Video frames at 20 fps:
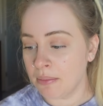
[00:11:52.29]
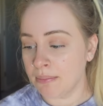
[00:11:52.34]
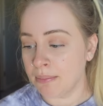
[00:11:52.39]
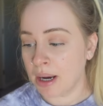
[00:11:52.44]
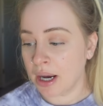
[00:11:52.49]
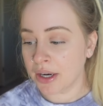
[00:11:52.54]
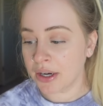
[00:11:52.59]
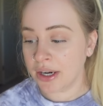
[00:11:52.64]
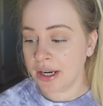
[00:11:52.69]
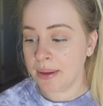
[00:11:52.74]

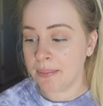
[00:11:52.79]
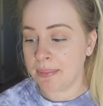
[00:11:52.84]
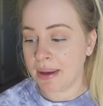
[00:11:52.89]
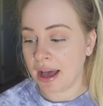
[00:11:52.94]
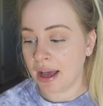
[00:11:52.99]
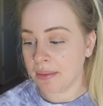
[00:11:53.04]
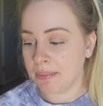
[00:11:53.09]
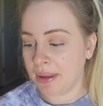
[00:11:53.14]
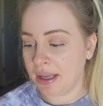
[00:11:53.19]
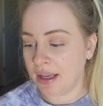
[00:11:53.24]
Moderate
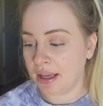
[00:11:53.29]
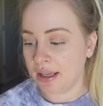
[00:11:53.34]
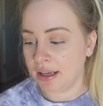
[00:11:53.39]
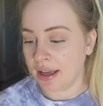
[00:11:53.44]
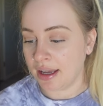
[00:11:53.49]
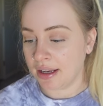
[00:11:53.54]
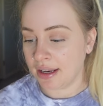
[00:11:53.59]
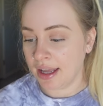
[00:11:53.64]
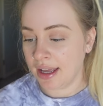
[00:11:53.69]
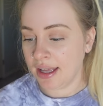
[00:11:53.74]
back pain
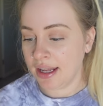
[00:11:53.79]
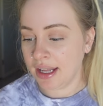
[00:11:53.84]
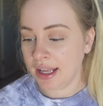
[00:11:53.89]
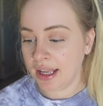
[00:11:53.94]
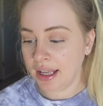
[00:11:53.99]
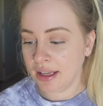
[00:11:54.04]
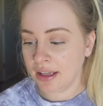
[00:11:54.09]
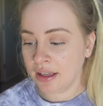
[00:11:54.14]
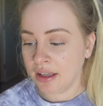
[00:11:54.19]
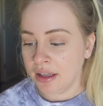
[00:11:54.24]
and
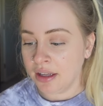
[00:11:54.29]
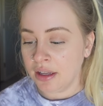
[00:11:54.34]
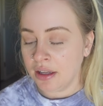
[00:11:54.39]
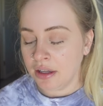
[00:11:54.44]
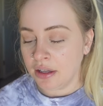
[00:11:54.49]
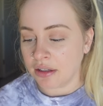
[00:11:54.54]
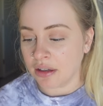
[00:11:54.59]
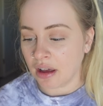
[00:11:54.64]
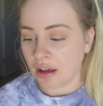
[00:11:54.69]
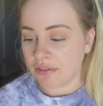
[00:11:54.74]
headache,
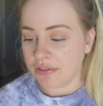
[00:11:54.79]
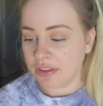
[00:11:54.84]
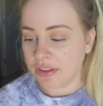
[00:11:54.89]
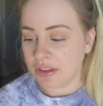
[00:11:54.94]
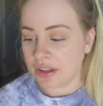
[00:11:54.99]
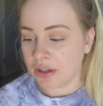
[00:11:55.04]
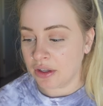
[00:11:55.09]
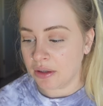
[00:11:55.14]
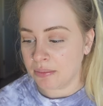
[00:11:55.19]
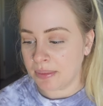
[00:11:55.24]
not
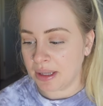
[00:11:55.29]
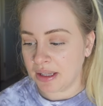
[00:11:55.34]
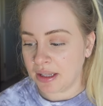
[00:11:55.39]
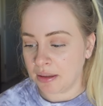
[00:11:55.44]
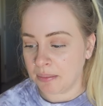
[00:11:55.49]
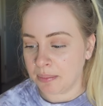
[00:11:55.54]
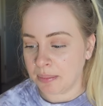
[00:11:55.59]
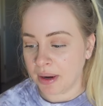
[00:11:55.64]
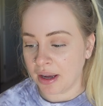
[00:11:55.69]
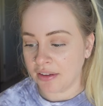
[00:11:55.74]
feeling good
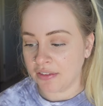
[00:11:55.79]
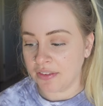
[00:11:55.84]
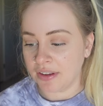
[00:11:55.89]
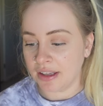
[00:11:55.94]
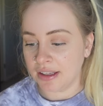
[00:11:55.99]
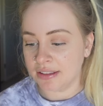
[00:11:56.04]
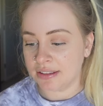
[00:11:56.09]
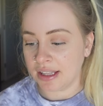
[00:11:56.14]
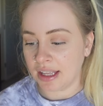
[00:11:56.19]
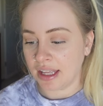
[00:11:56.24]
making
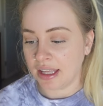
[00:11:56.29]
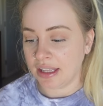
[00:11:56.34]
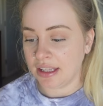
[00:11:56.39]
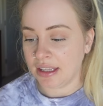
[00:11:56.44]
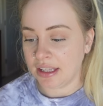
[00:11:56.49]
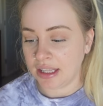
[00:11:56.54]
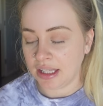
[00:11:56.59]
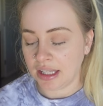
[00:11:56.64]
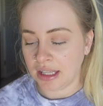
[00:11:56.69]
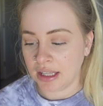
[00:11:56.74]
breakfast,
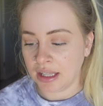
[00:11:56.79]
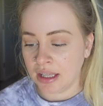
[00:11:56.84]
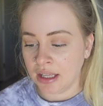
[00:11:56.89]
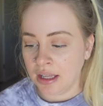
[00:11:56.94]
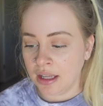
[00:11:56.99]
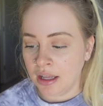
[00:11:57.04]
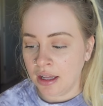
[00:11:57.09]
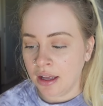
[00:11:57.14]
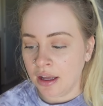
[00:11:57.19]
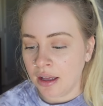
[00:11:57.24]
achy,
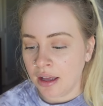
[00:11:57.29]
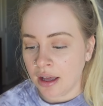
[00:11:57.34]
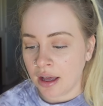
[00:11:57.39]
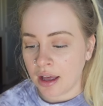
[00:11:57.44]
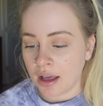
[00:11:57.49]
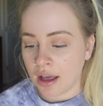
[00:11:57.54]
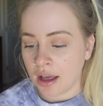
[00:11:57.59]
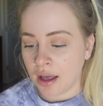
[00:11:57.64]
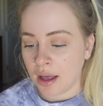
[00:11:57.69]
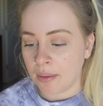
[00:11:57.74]

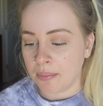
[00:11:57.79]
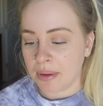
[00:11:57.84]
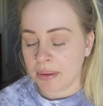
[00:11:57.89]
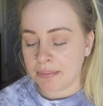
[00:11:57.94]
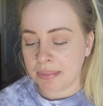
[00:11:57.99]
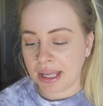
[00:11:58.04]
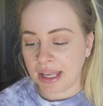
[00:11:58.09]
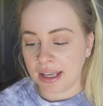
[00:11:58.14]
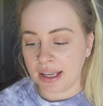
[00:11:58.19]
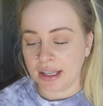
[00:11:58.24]
um,
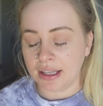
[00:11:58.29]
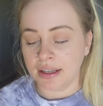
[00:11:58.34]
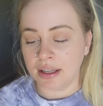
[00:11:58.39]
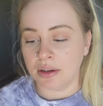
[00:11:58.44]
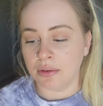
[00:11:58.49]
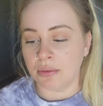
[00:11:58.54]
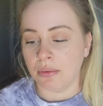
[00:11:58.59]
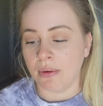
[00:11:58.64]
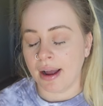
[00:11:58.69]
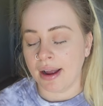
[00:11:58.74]
pain
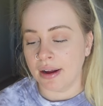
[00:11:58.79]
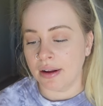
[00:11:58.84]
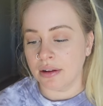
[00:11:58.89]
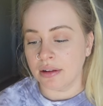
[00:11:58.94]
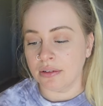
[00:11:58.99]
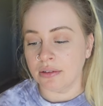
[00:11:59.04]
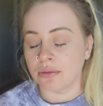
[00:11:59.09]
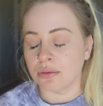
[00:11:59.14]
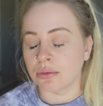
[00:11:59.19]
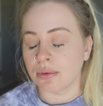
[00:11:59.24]
in right,
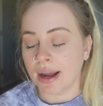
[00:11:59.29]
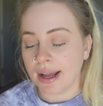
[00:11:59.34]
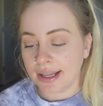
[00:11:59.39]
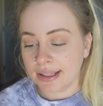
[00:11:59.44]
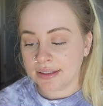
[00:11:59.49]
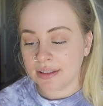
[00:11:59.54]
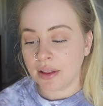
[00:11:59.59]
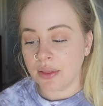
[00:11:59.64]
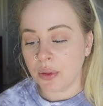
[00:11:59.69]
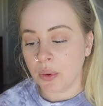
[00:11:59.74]

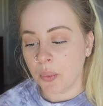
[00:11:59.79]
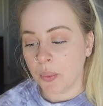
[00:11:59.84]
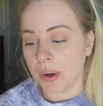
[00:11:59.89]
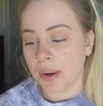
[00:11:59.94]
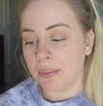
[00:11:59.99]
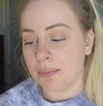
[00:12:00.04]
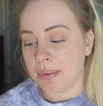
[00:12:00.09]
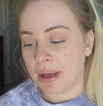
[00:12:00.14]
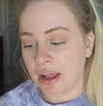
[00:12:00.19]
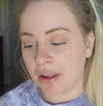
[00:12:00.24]
right
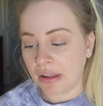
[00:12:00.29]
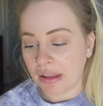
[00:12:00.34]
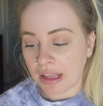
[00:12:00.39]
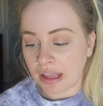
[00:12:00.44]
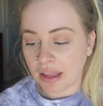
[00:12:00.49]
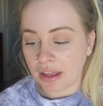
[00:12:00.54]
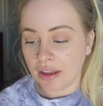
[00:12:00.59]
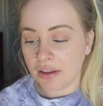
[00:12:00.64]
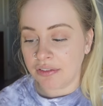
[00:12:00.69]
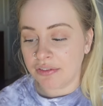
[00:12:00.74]
lower belly,